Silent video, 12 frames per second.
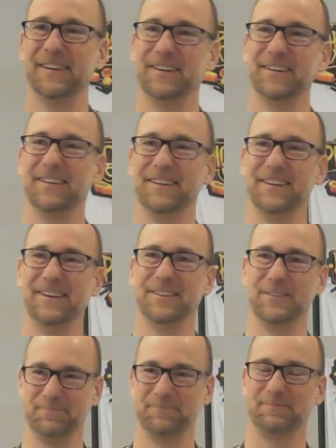You know that. We
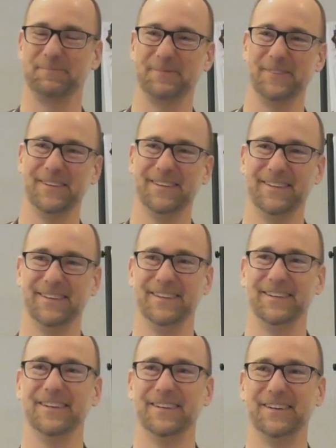talk. I bought
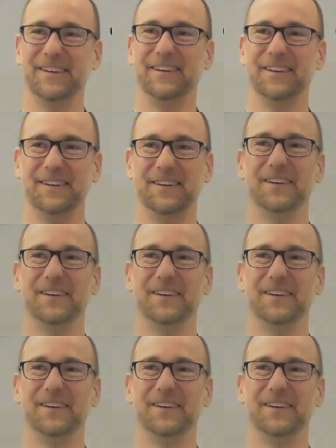lots of your